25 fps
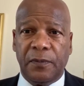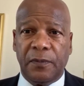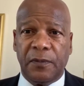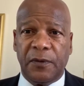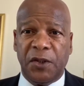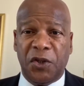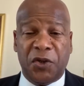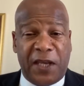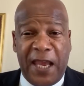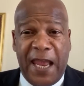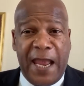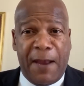
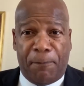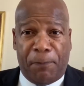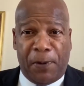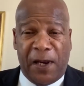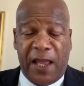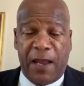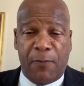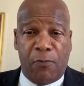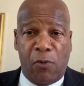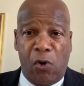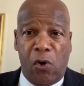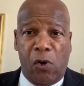You can't
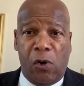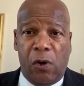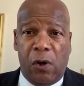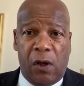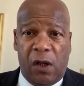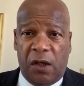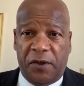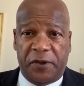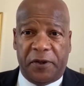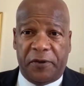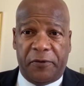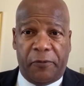play ball
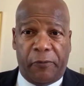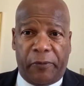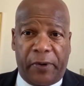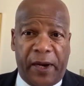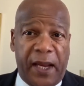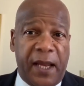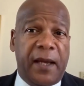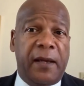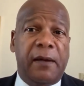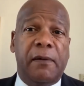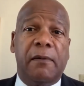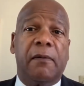under the
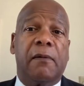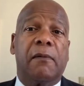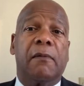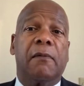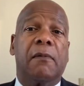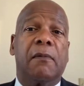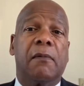rain.